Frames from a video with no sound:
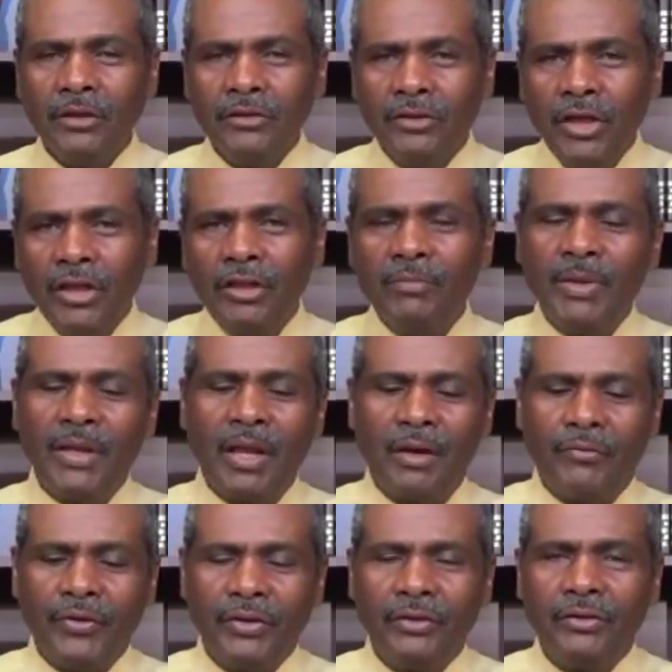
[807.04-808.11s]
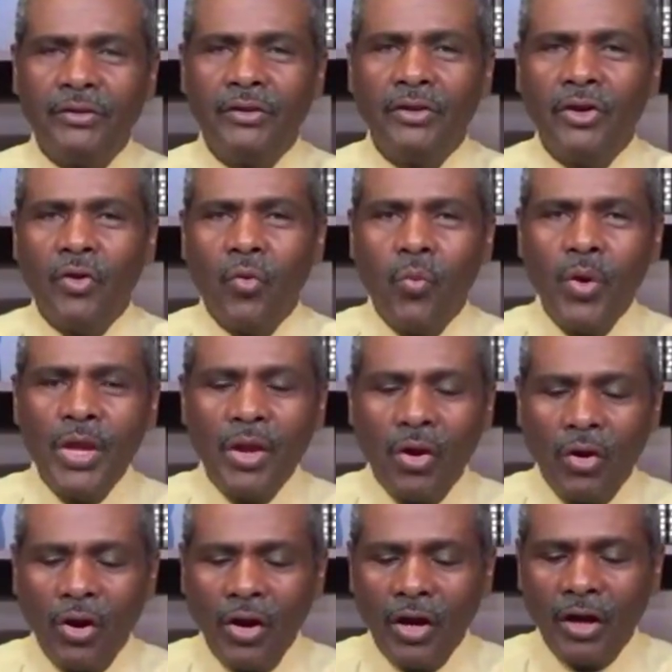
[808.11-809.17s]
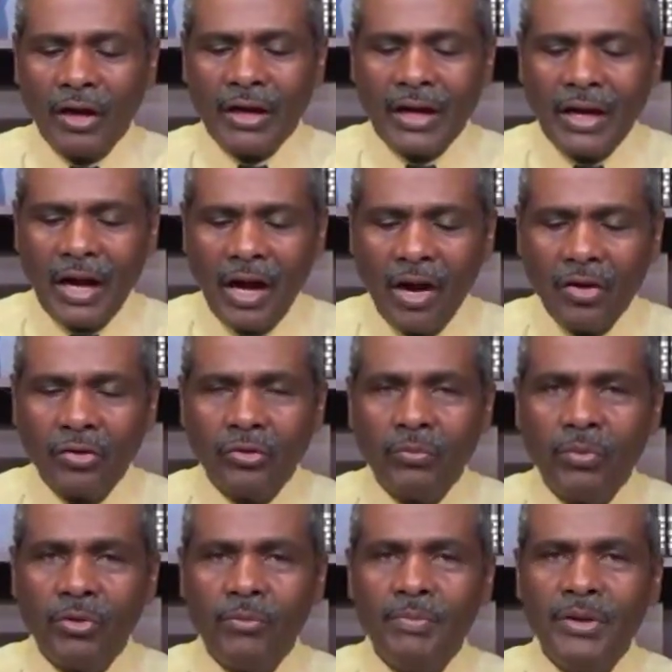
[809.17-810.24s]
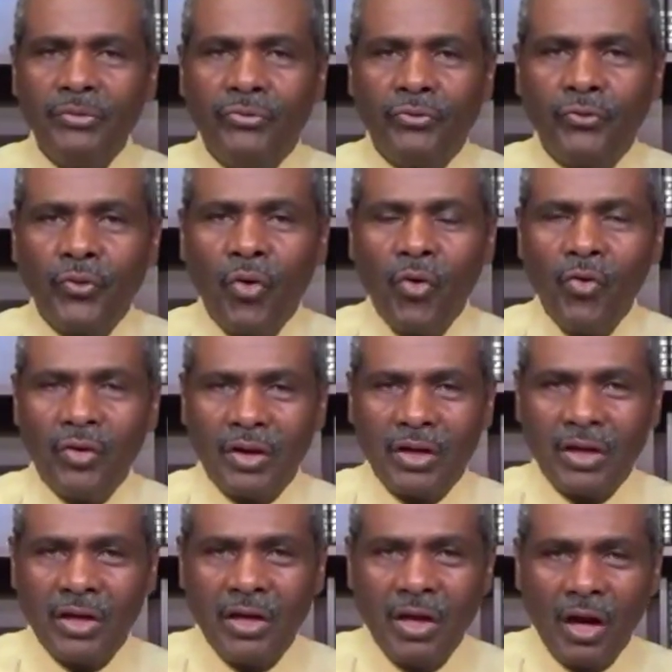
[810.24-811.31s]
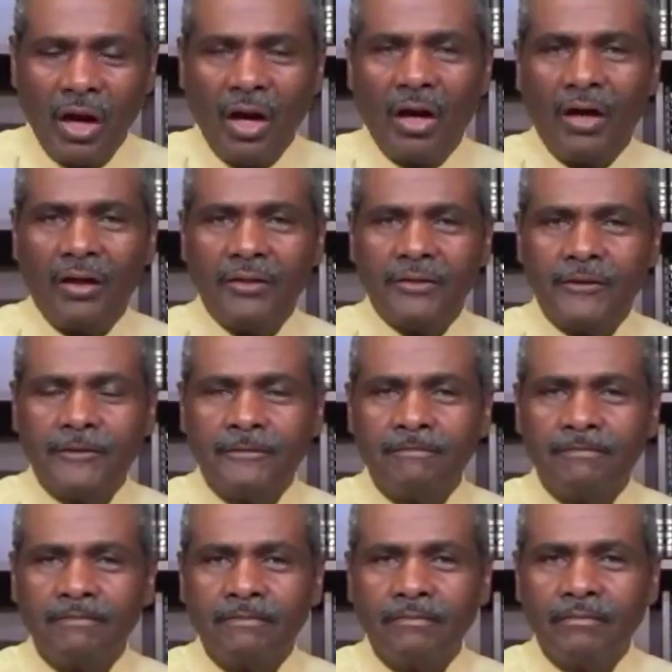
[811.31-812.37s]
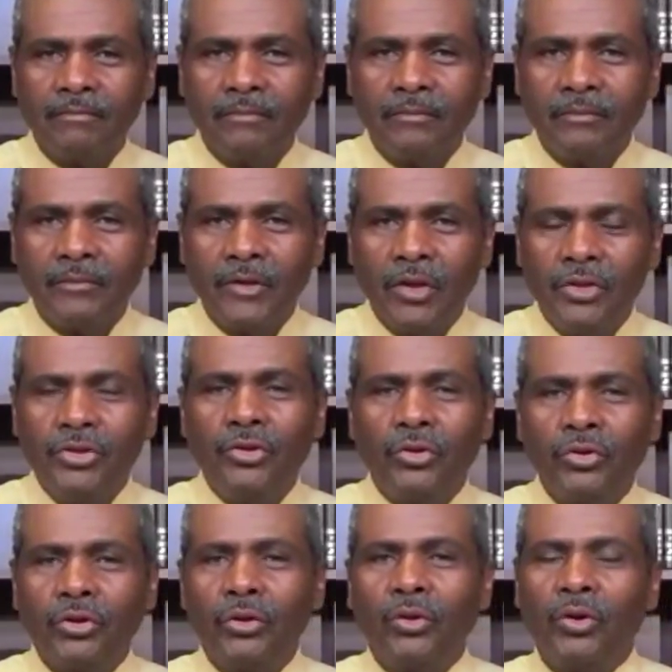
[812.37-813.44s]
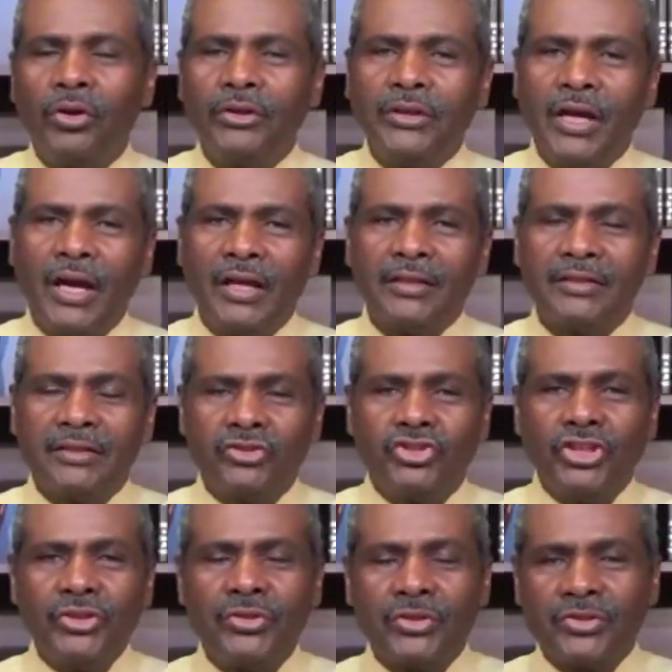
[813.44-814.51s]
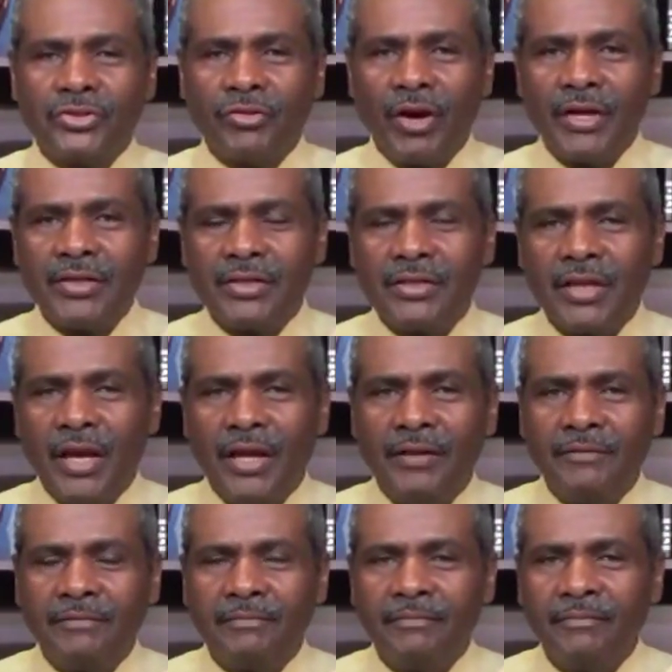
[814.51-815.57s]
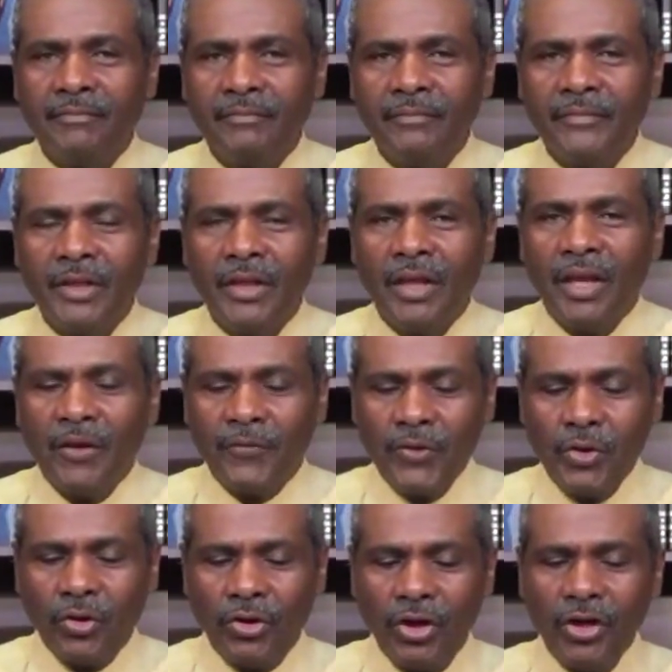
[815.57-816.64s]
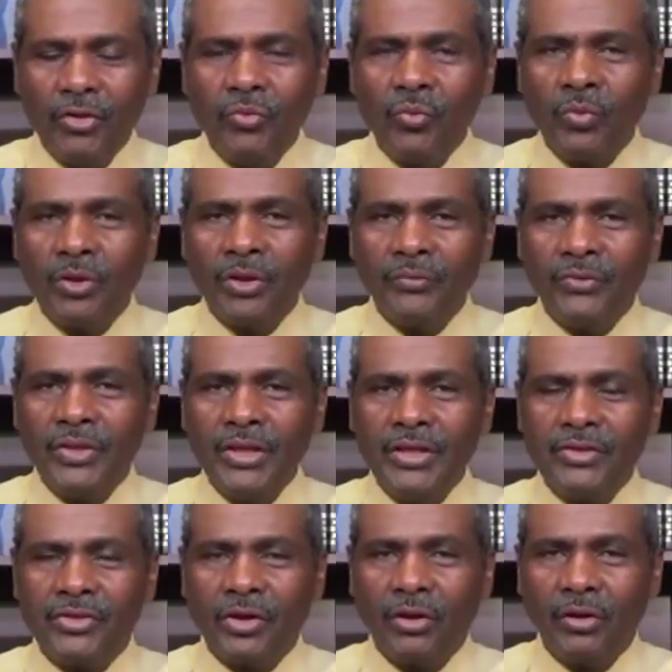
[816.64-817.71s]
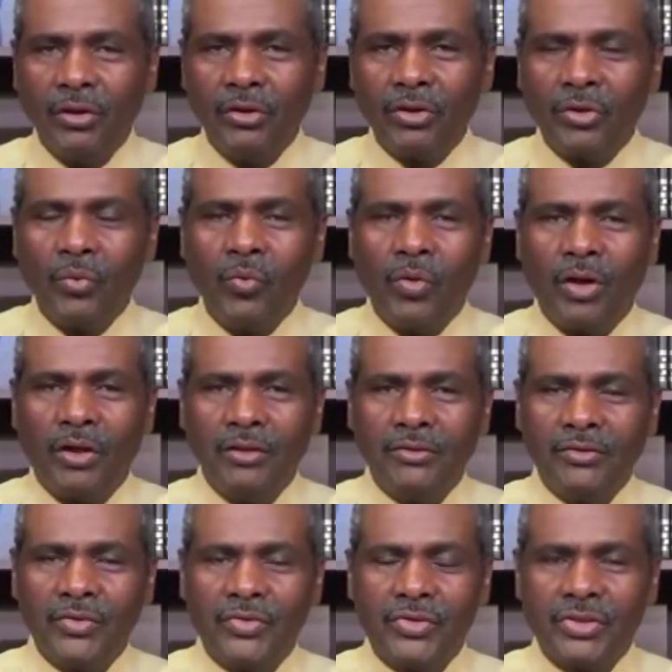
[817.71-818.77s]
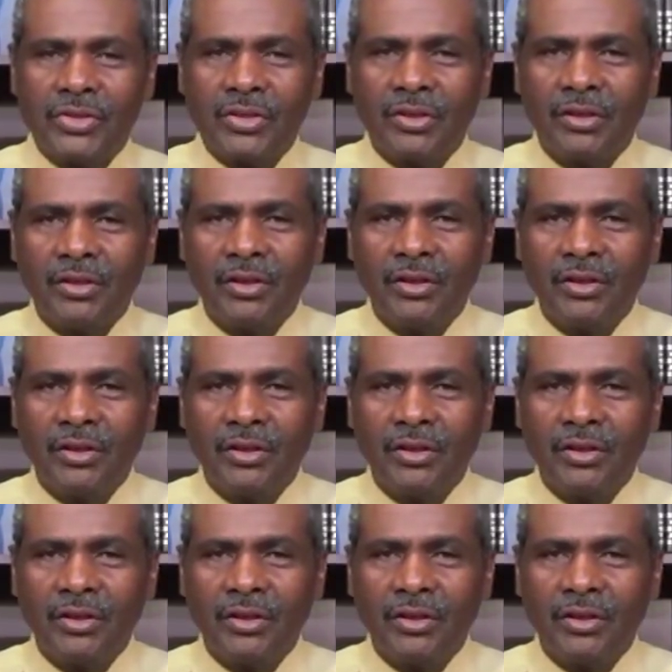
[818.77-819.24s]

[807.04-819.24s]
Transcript: Dearly beloved, we are accountable before God you know, the Lord God, Jesus Christ said, if you hurt one of these little ones,